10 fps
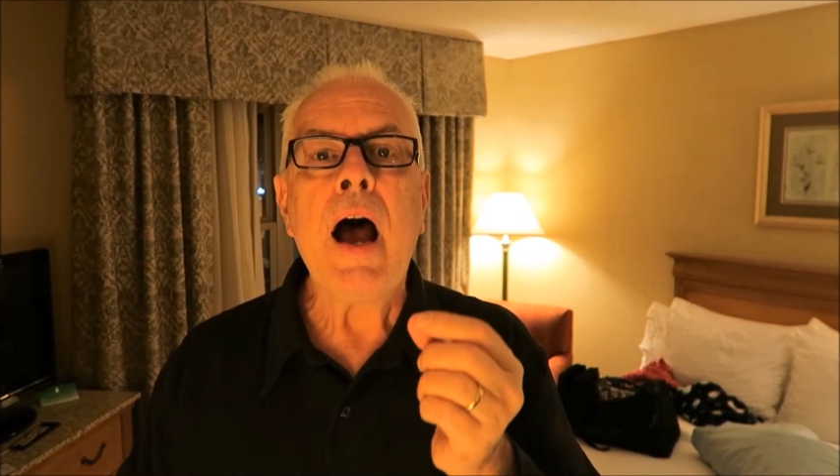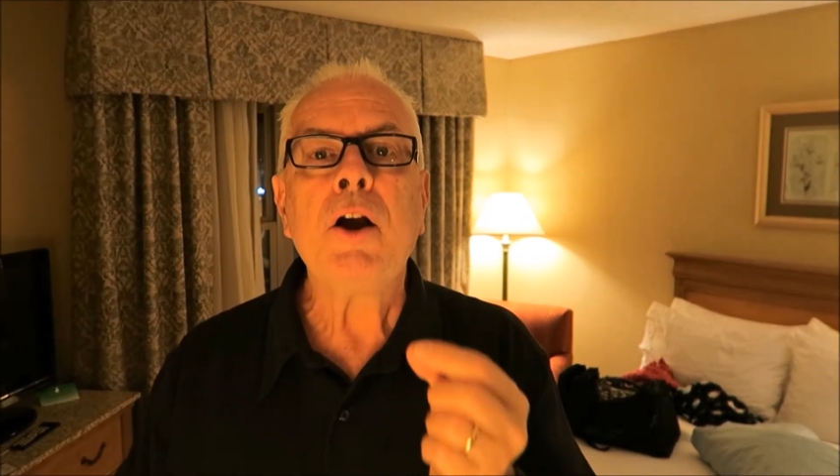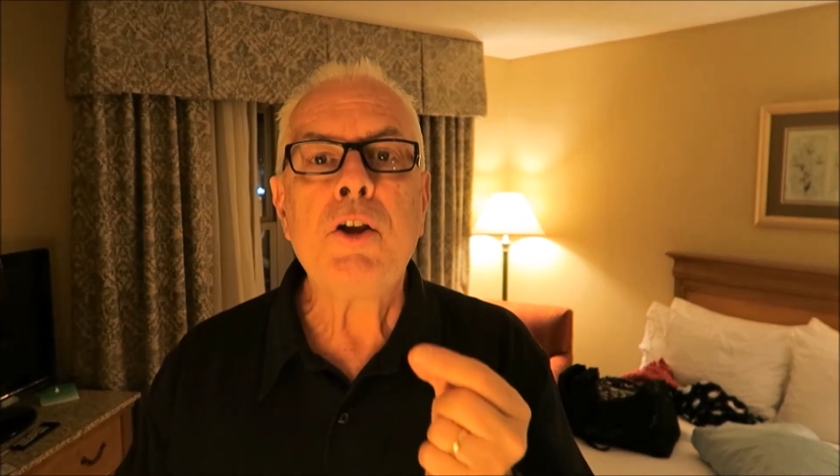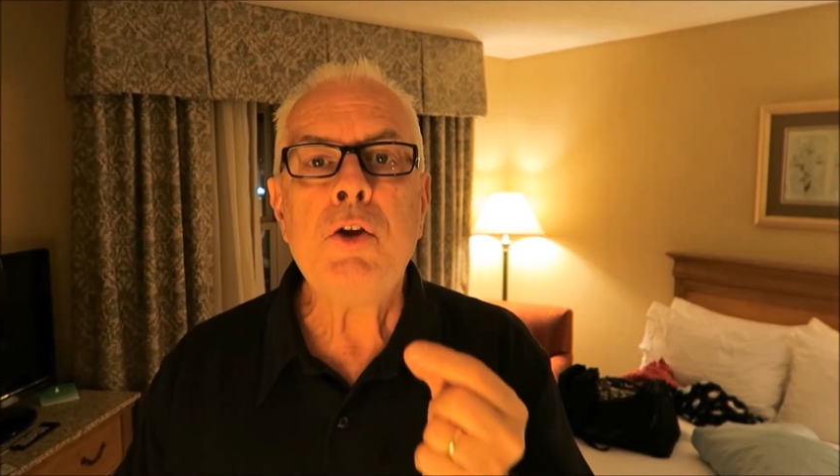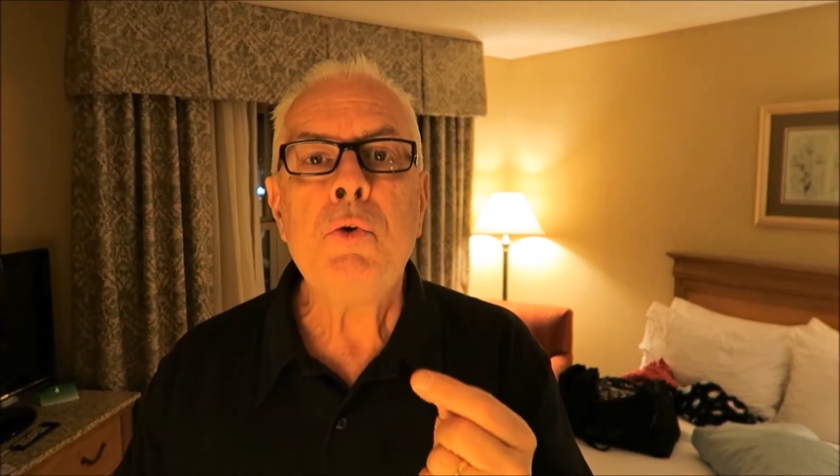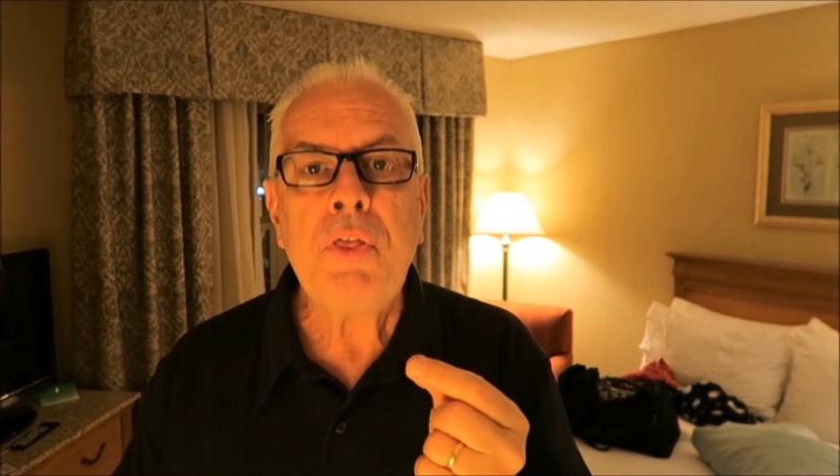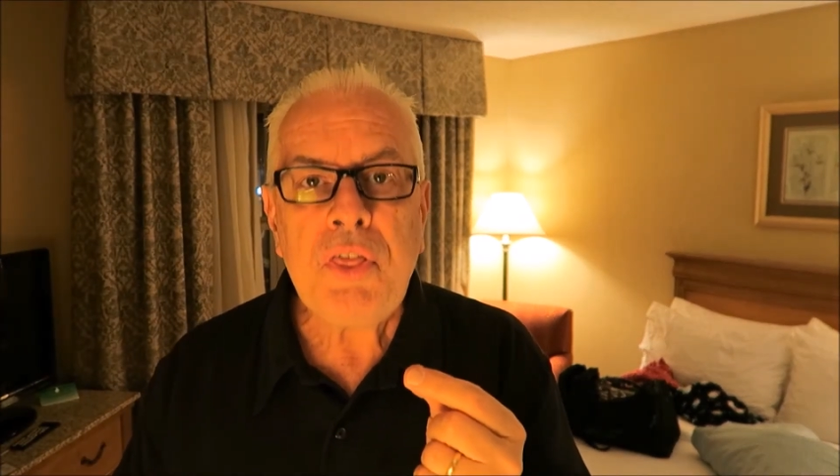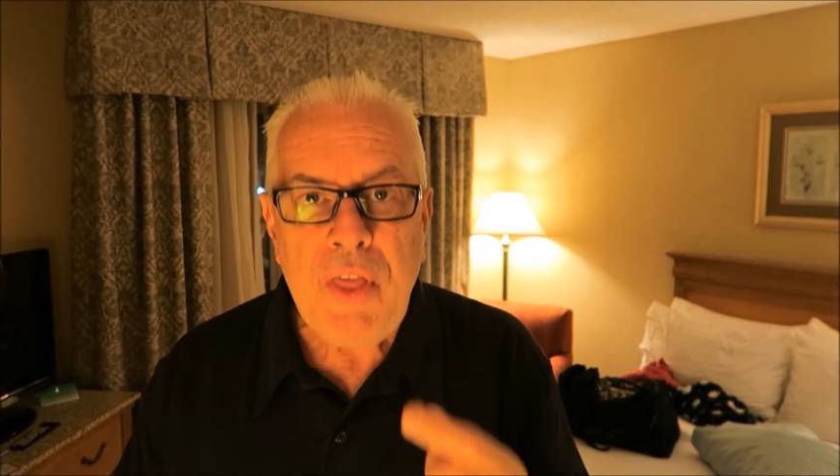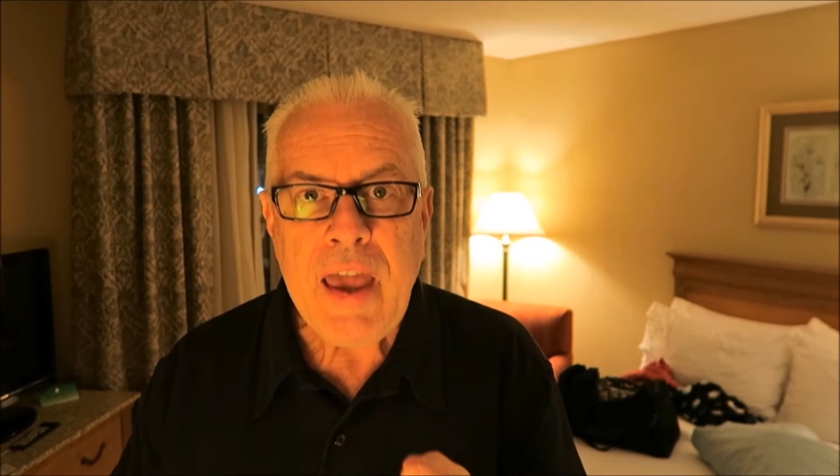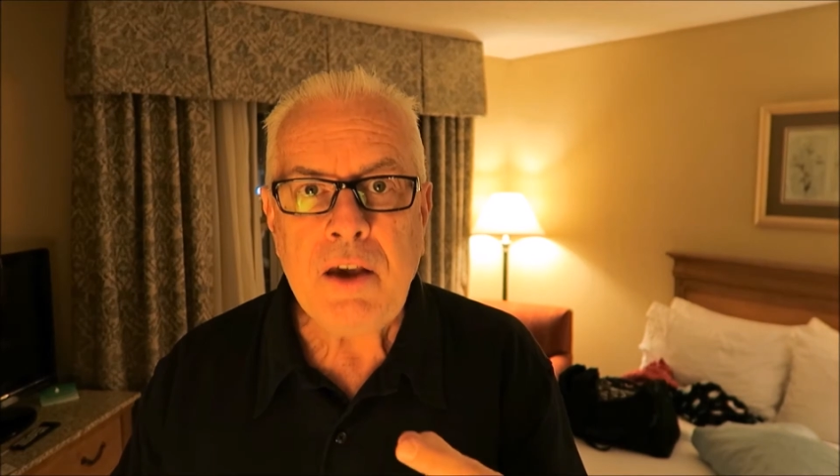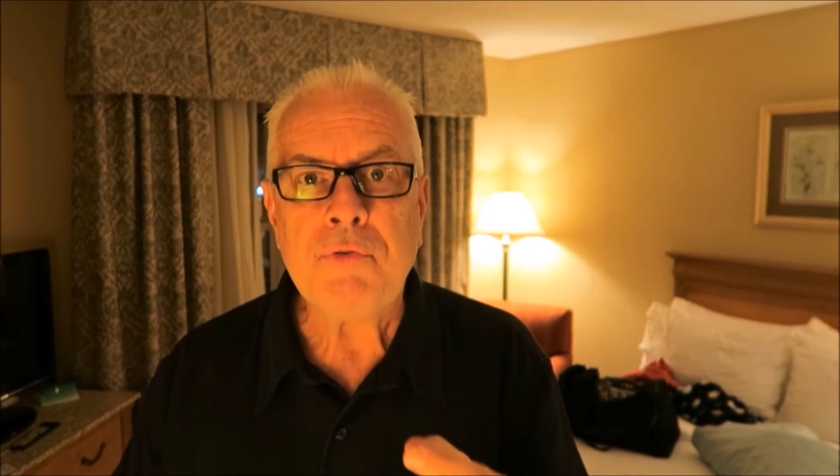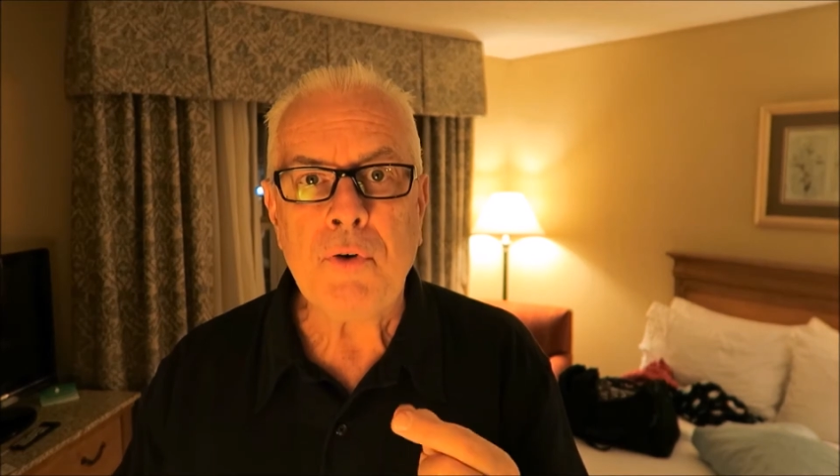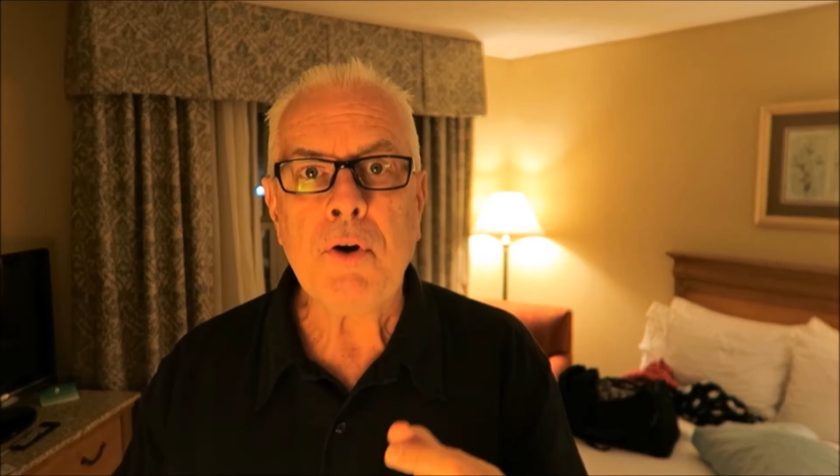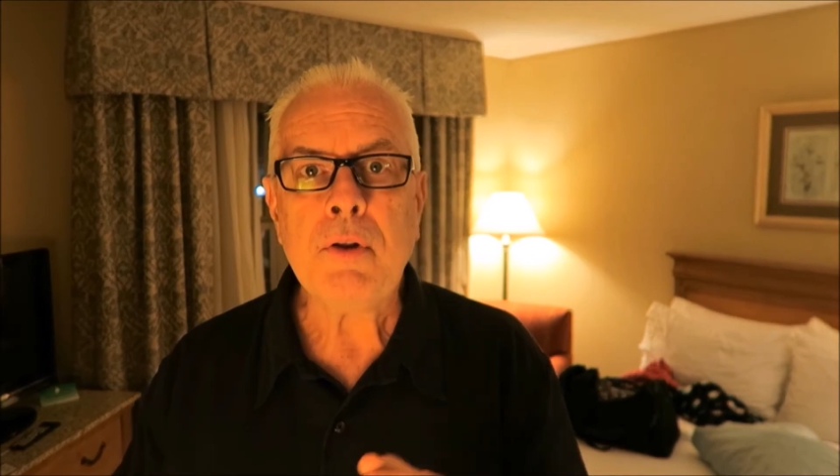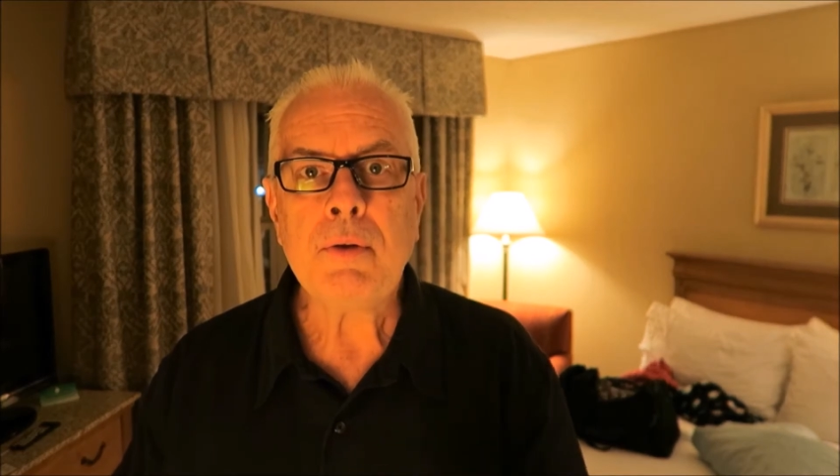Are you
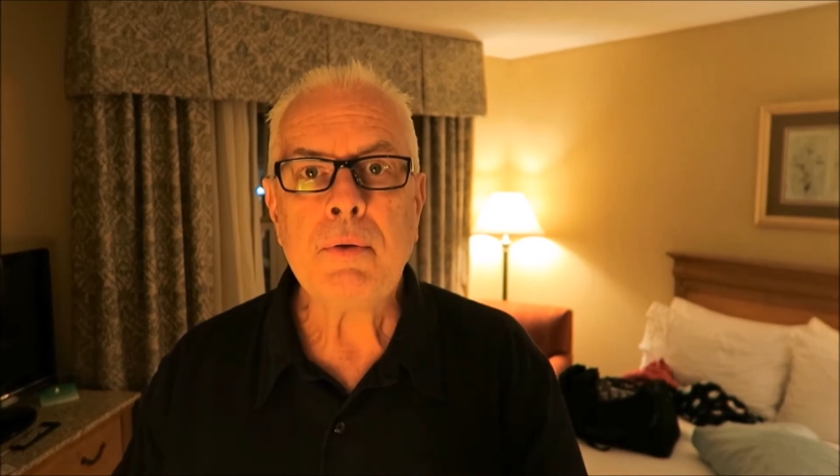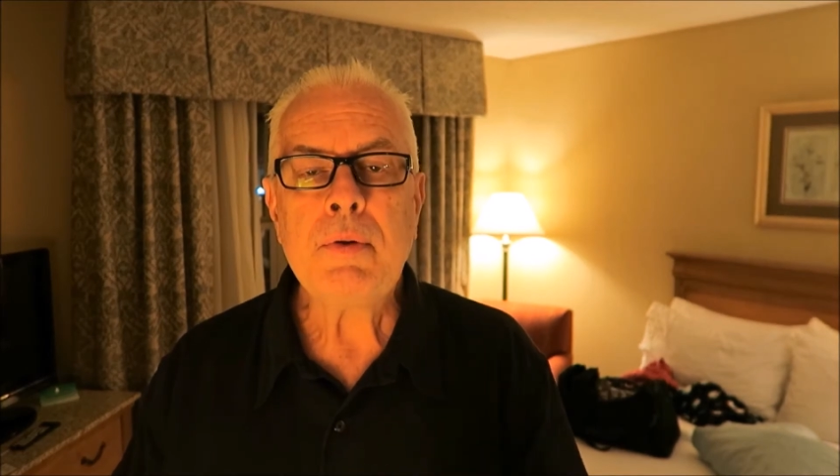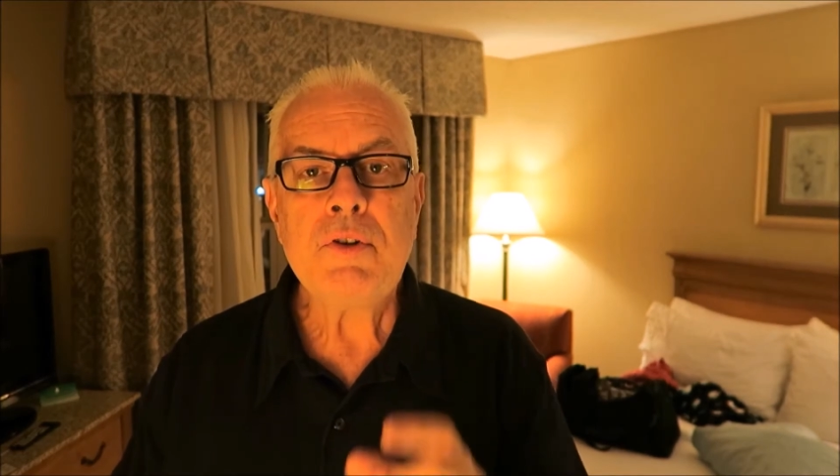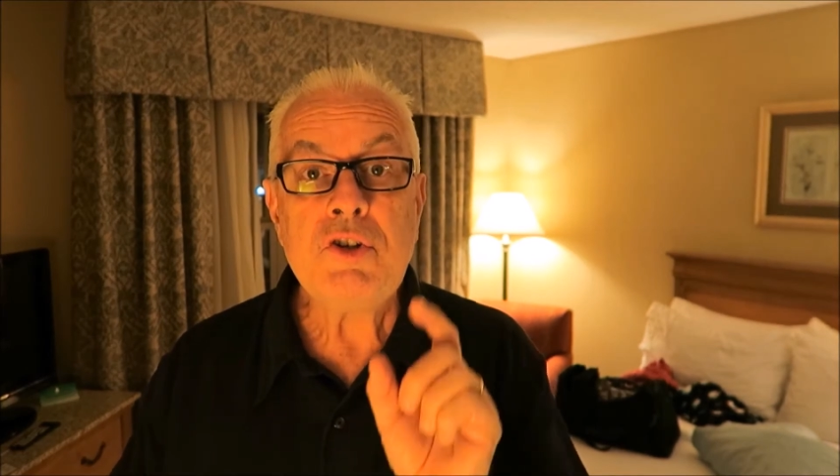thankful,